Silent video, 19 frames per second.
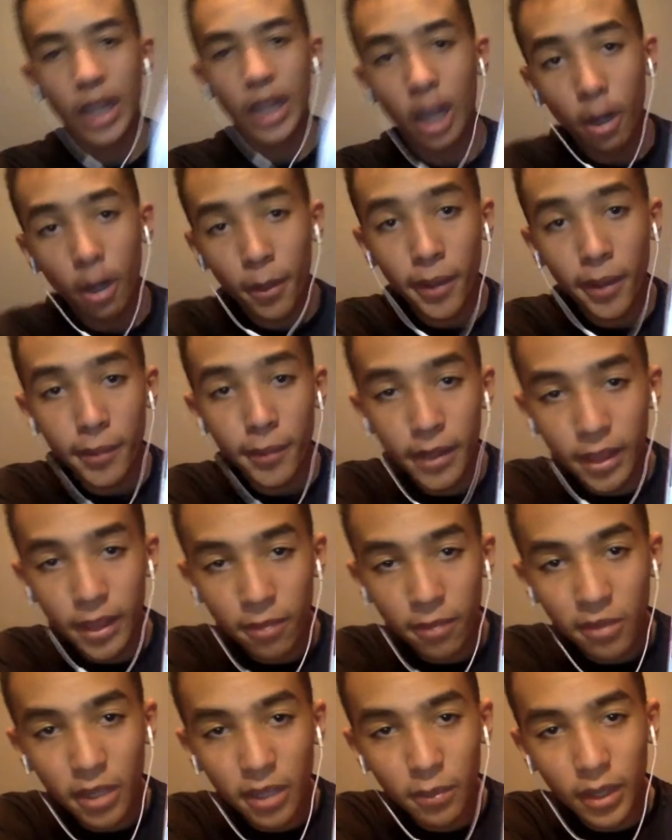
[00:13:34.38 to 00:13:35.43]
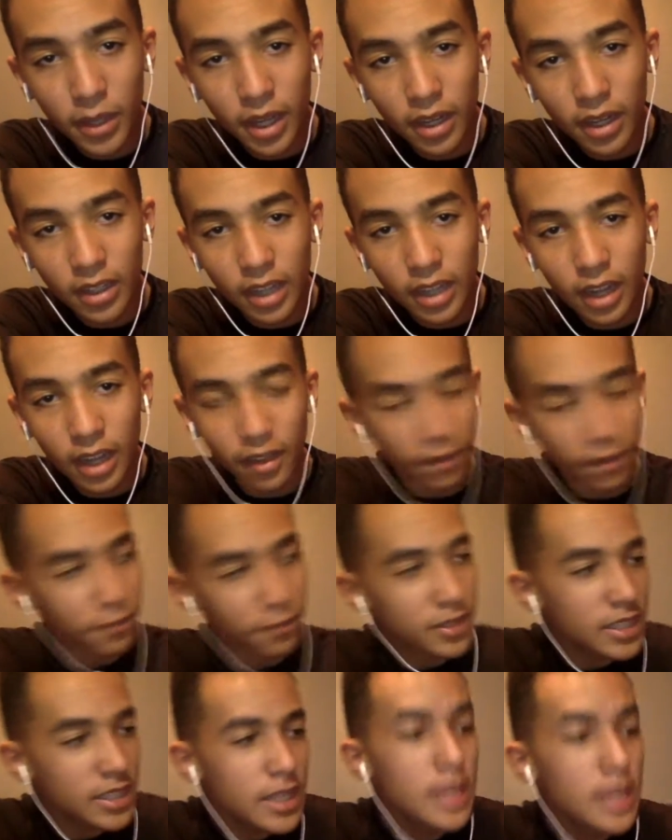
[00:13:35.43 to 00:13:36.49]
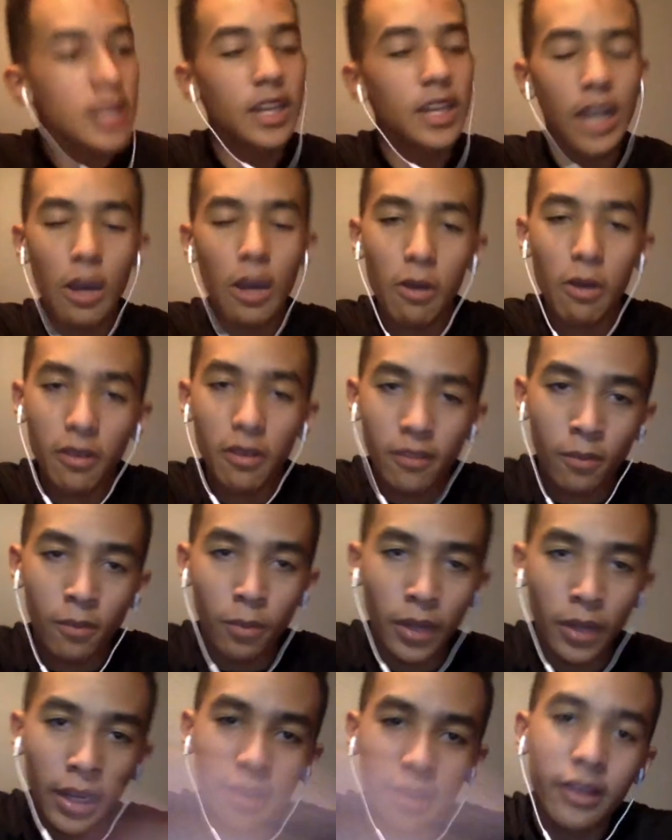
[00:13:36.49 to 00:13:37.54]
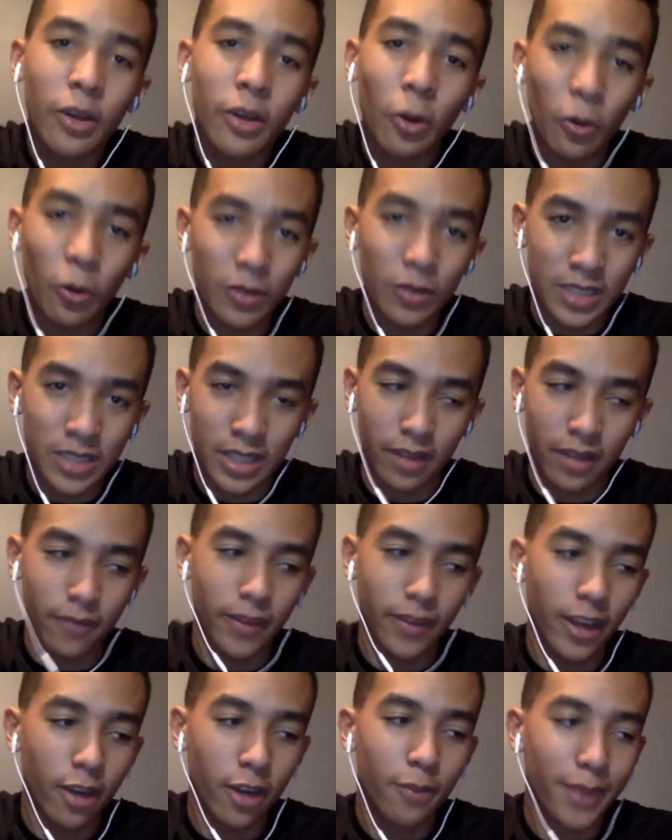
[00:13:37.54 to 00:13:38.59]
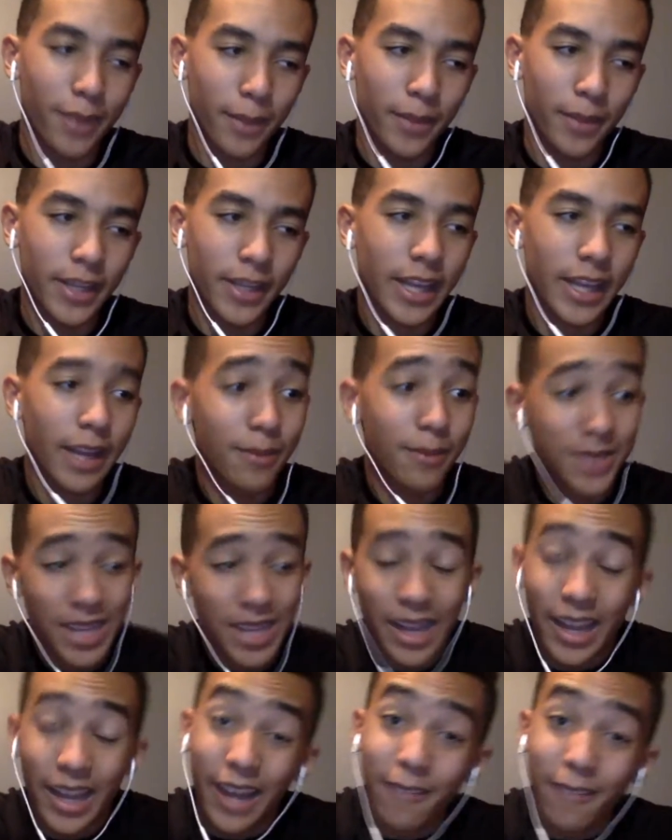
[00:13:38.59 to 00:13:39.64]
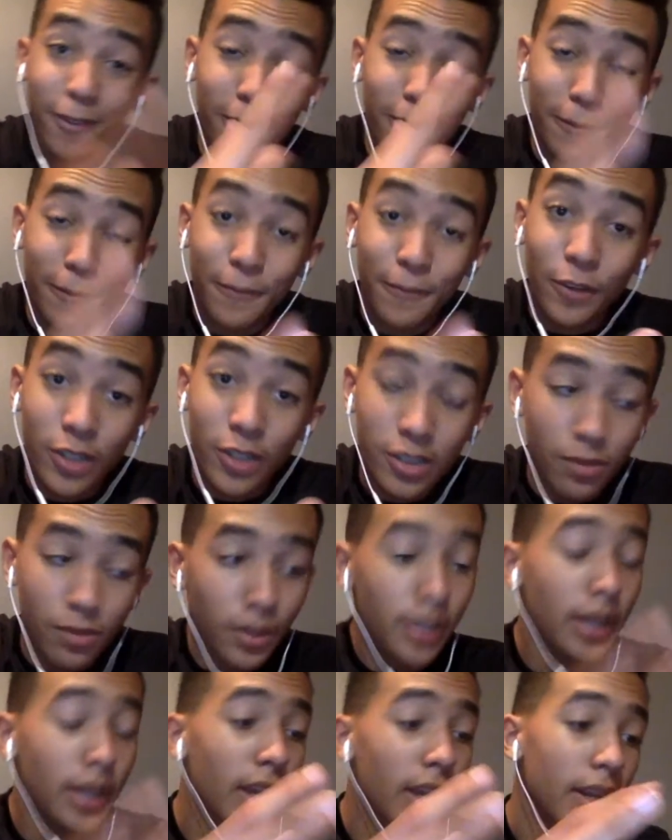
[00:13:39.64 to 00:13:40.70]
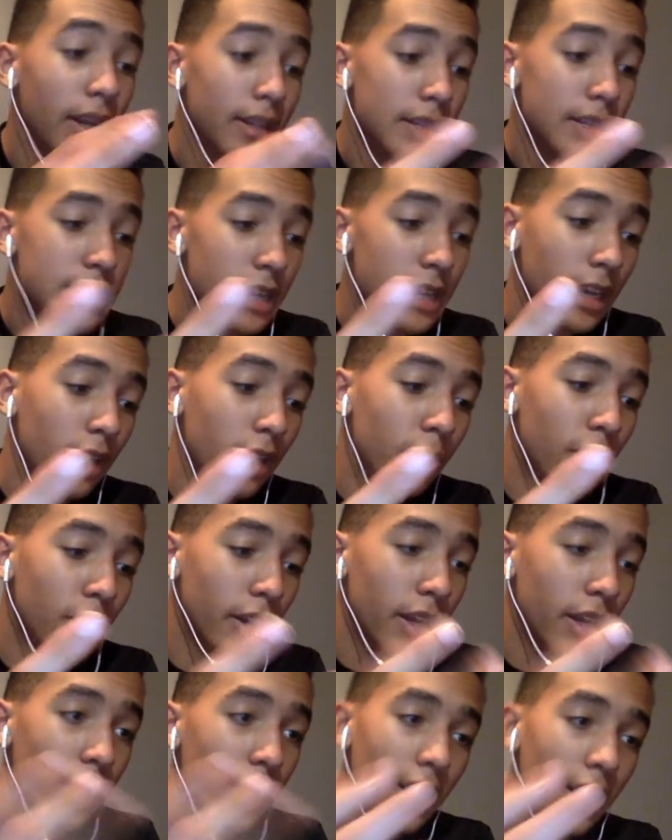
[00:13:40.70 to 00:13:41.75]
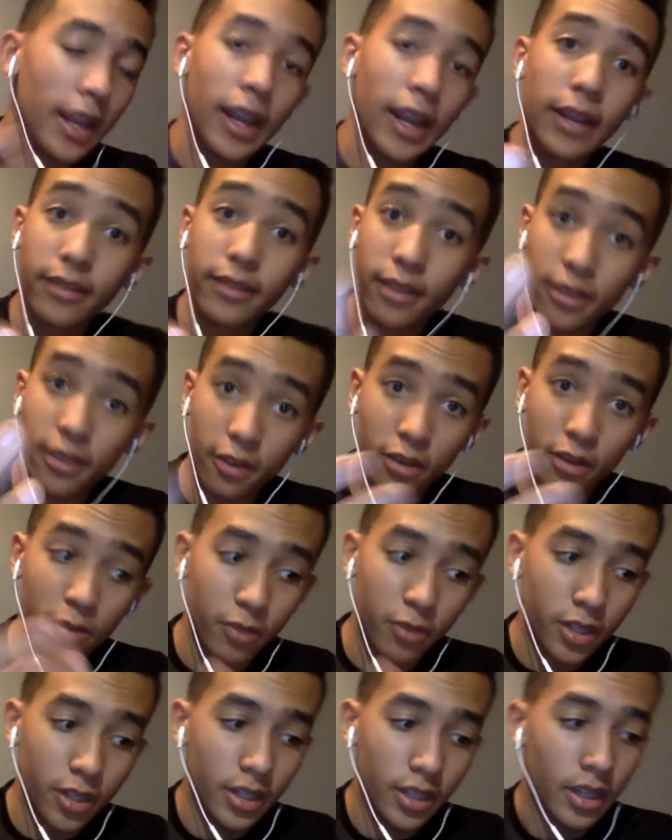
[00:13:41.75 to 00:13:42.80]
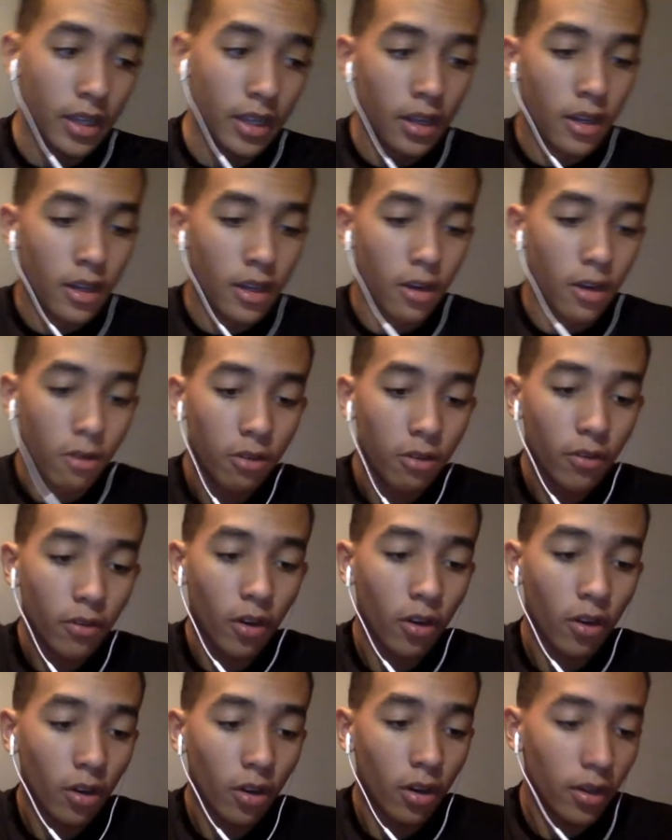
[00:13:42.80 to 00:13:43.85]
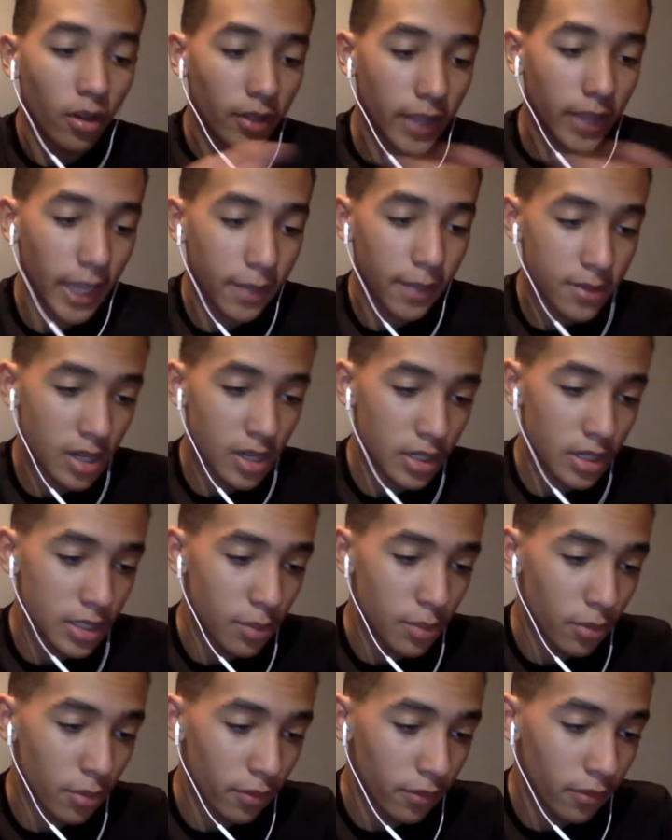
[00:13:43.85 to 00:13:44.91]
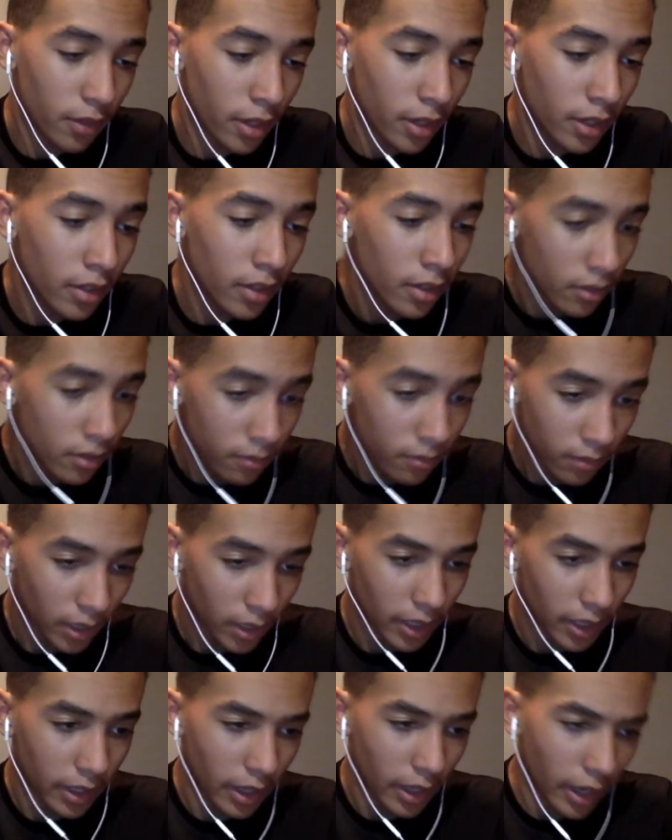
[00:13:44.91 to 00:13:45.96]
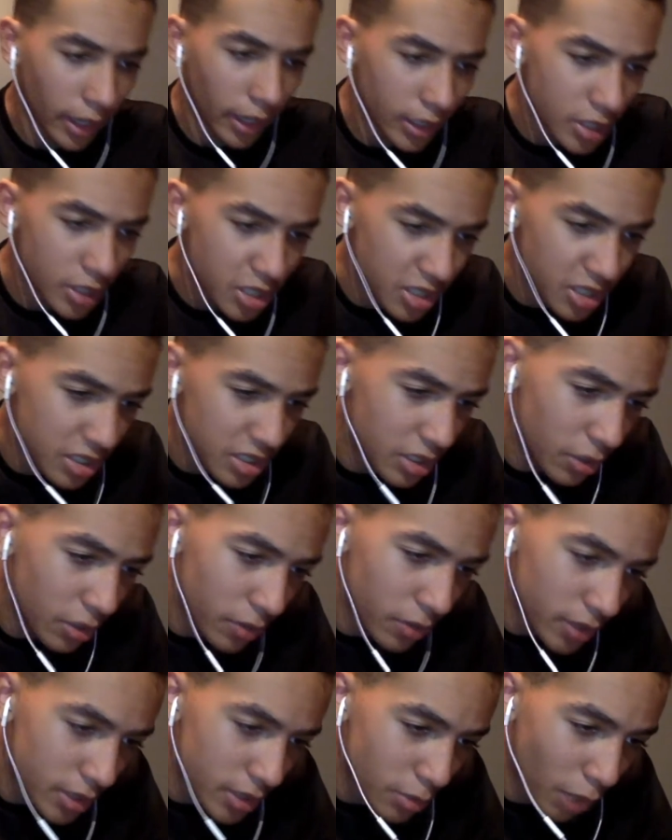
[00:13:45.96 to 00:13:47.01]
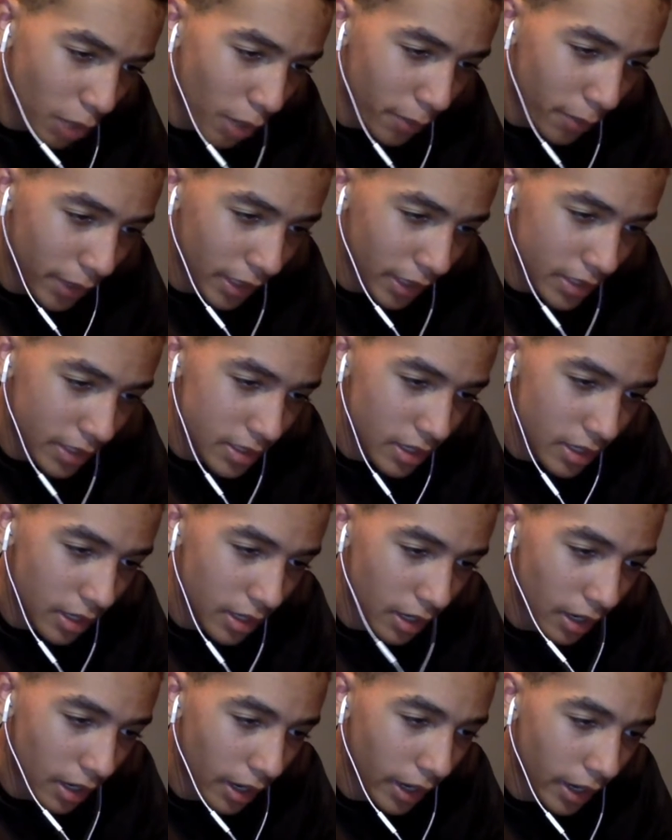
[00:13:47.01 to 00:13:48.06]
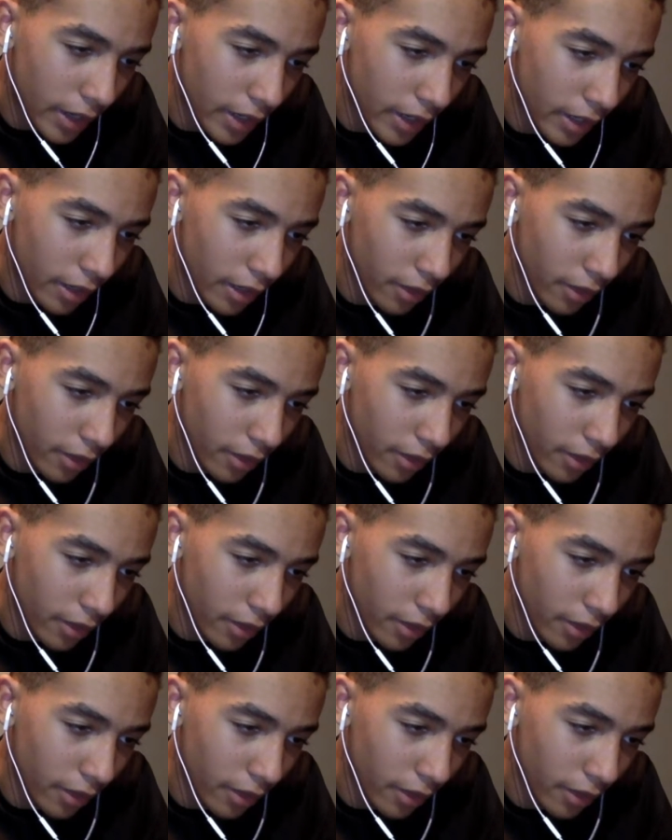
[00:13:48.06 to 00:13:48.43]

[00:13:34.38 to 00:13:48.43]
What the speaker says: Lego Batman 3 Beyond Gotham. See, now we've completed the whole set of Lego Batman games. I have the first one, the second one, and the third one. Overall, all the games are super fun, and I just noticed Robin is hiding